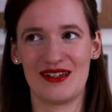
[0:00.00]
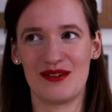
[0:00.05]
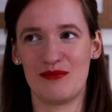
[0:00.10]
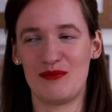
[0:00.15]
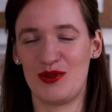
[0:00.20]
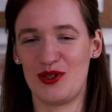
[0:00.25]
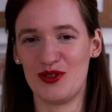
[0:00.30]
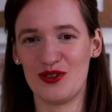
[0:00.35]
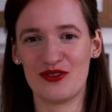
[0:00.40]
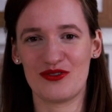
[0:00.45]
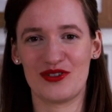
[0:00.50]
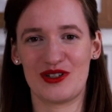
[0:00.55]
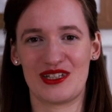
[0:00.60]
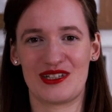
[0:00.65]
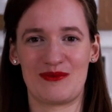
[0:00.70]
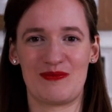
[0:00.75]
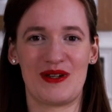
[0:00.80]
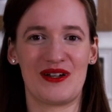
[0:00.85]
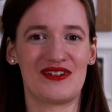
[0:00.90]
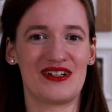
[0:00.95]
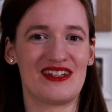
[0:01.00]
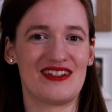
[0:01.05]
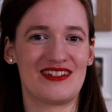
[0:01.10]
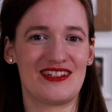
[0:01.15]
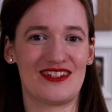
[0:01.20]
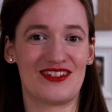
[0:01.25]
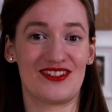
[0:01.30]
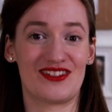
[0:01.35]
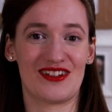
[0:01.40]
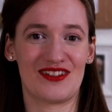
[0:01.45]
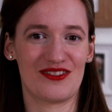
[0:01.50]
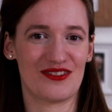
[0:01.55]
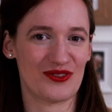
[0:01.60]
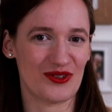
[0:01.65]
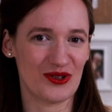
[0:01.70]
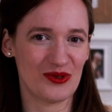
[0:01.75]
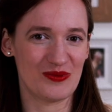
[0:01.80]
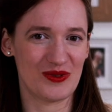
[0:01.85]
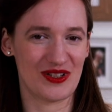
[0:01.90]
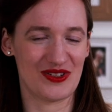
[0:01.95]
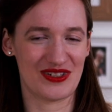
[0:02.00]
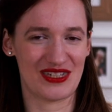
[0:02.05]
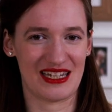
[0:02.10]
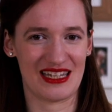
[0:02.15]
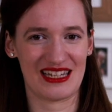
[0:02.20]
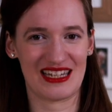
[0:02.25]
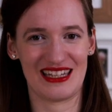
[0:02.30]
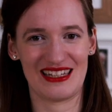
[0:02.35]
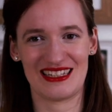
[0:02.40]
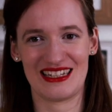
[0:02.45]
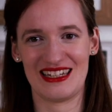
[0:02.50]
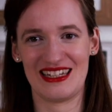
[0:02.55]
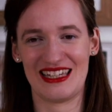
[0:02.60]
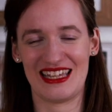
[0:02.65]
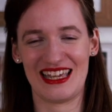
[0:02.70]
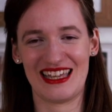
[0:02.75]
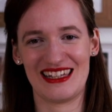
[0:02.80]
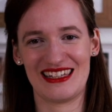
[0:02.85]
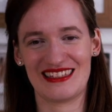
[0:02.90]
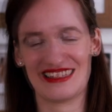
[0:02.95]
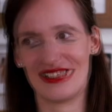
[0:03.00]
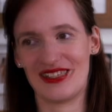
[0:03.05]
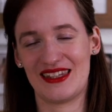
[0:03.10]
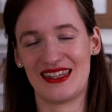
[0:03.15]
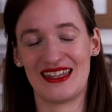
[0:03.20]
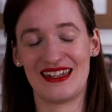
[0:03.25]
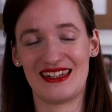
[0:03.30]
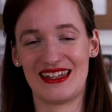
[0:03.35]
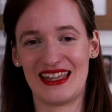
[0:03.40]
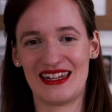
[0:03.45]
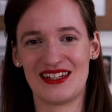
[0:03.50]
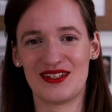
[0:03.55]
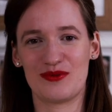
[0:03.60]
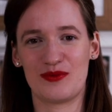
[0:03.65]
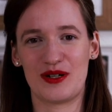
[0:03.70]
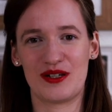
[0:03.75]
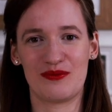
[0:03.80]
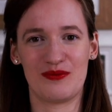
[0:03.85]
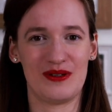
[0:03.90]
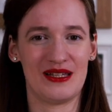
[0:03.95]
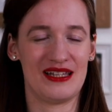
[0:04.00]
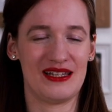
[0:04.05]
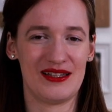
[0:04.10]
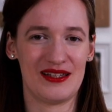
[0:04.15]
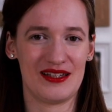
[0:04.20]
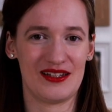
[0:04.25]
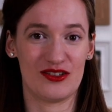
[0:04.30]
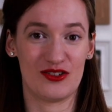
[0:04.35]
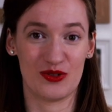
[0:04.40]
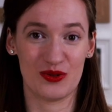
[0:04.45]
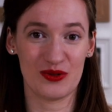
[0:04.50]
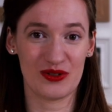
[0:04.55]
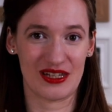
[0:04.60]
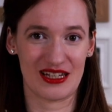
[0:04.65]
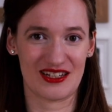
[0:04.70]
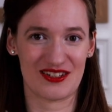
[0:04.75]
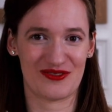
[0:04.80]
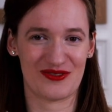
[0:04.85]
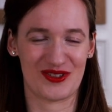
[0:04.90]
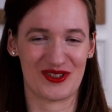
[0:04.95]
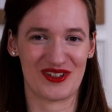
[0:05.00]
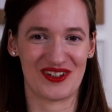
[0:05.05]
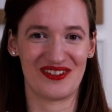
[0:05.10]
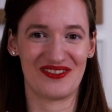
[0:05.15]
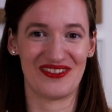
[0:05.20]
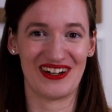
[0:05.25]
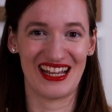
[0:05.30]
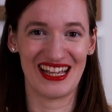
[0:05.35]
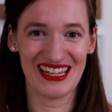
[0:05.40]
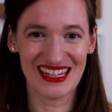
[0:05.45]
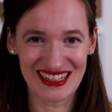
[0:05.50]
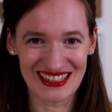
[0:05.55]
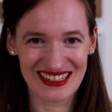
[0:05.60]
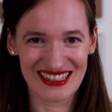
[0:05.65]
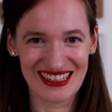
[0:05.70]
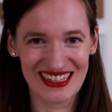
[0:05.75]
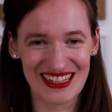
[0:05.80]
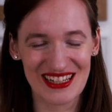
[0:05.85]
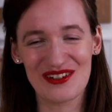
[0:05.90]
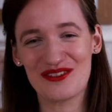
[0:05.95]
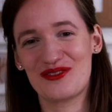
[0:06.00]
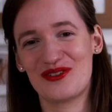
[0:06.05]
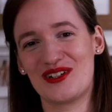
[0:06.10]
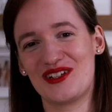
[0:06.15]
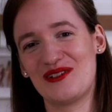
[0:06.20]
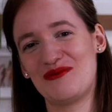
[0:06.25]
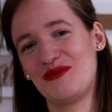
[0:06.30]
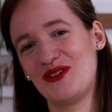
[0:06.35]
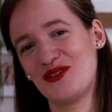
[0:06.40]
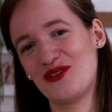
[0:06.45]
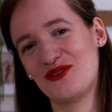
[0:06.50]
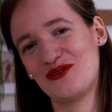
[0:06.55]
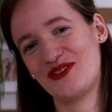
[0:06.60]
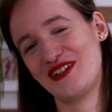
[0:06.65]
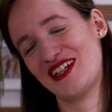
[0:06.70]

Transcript: beautiful experiences through music. And in the end, th that is what we do this for, right? For the beautiful